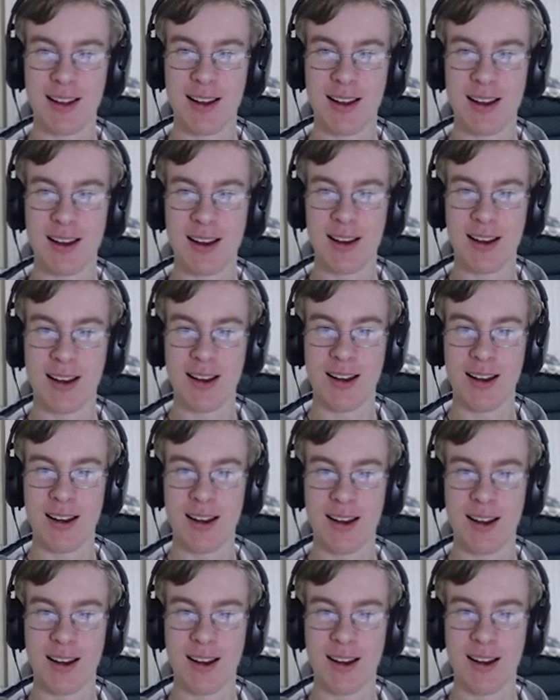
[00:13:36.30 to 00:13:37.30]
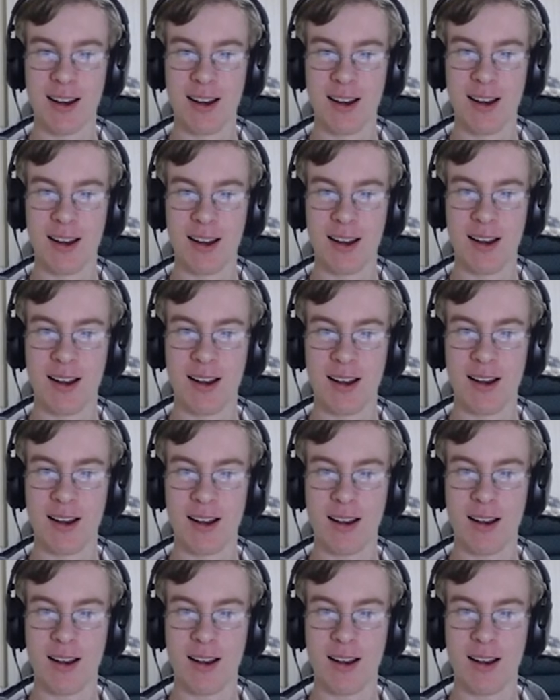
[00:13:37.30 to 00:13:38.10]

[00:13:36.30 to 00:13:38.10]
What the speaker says: Nothing is said.